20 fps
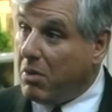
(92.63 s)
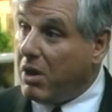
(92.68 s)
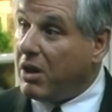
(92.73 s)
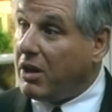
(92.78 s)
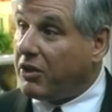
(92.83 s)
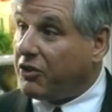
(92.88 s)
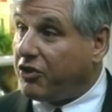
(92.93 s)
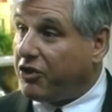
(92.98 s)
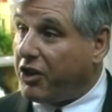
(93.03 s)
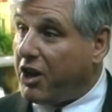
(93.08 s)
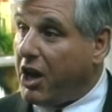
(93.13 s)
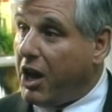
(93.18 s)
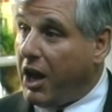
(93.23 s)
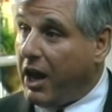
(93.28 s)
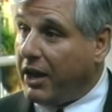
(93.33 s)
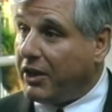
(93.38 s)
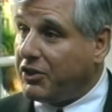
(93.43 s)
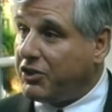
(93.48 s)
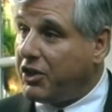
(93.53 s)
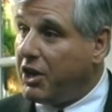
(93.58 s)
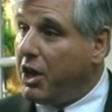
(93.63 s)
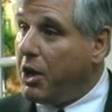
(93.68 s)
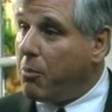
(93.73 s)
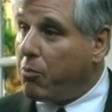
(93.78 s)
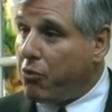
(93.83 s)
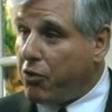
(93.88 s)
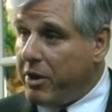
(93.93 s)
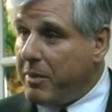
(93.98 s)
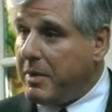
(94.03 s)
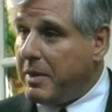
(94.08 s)
million cigars,
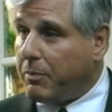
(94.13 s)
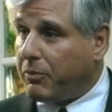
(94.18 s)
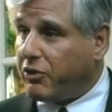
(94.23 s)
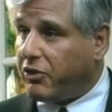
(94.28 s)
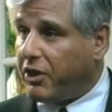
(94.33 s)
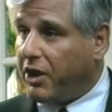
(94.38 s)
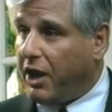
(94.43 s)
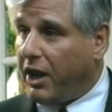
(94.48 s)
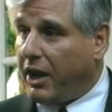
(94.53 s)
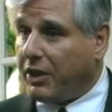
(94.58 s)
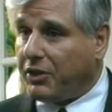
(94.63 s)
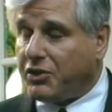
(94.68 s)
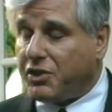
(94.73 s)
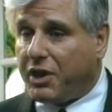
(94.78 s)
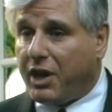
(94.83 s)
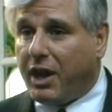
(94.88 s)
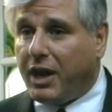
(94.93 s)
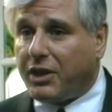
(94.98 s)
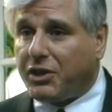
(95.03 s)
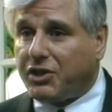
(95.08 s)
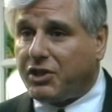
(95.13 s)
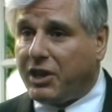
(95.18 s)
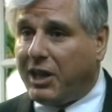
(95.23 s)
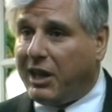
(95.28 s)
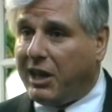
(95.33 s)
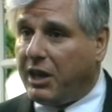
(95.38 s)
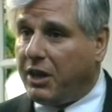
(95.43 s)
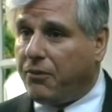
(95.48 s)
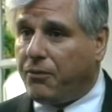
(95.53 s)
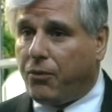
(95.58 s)
premium cigars, cigars
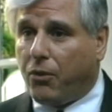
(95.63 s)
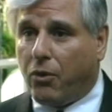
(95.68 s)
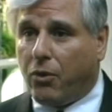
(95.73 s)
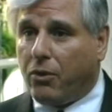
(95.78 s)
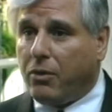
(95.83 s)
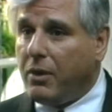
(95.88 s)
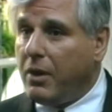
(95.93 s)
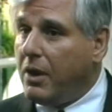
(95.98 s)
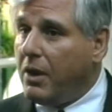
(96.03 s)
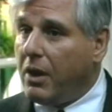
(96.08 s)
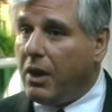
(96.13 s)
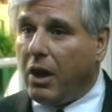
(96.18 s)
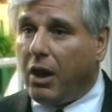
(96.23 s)
selling for